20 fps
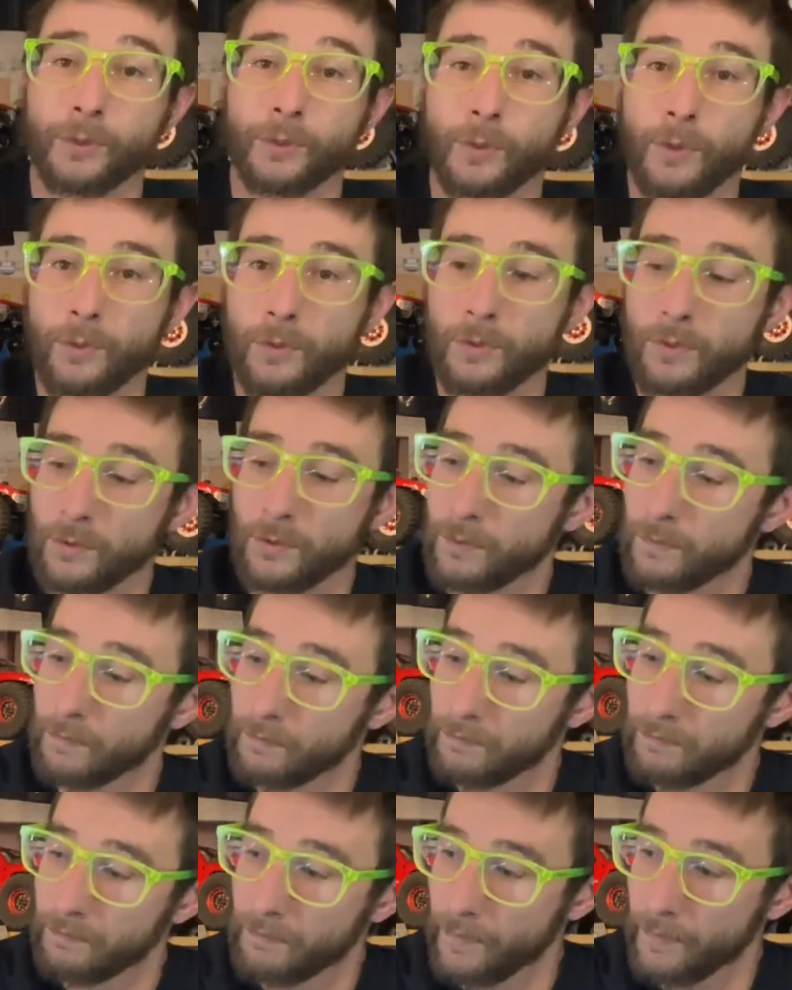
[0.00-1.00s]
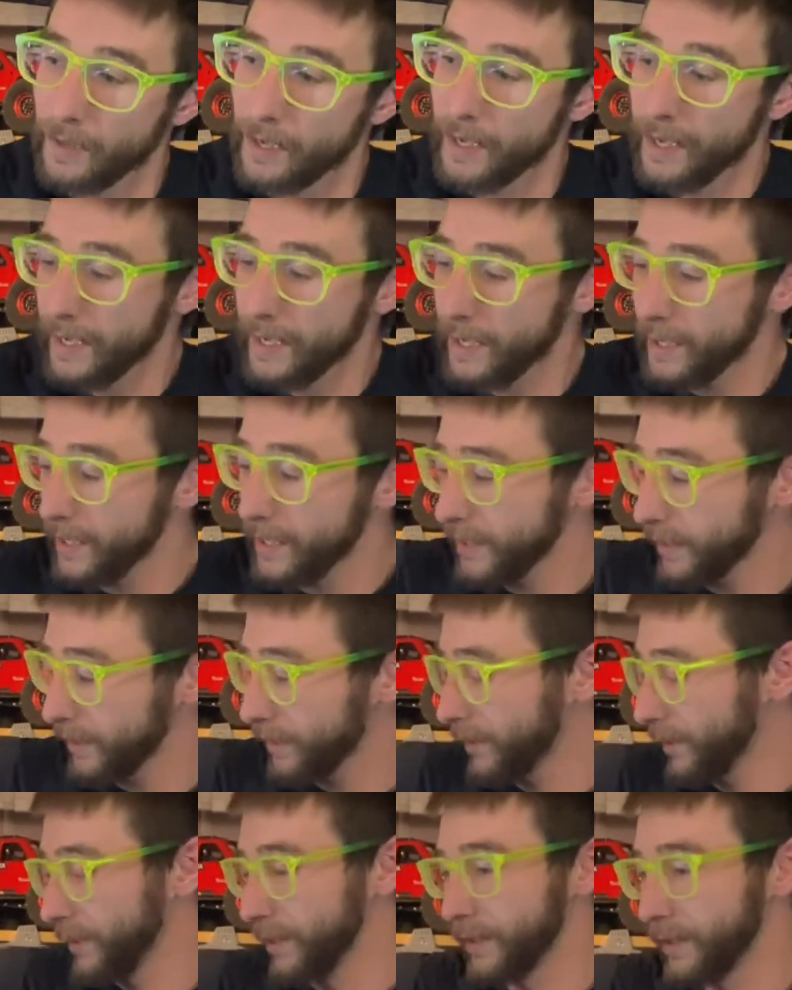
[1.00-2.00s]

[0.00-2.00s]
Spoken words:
cool. And